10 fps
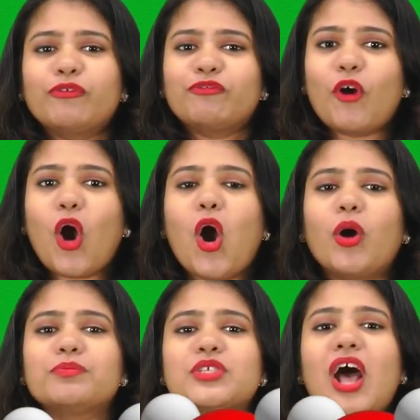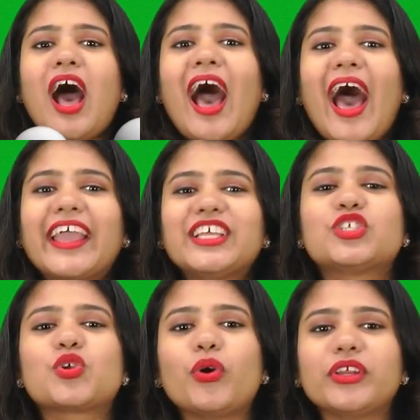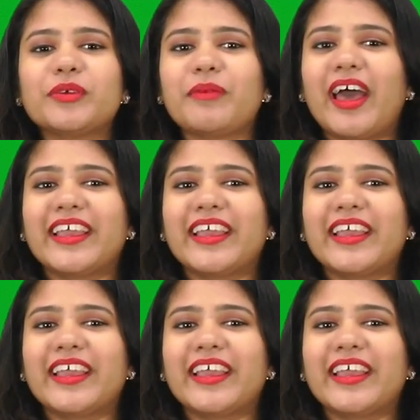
forms hydronium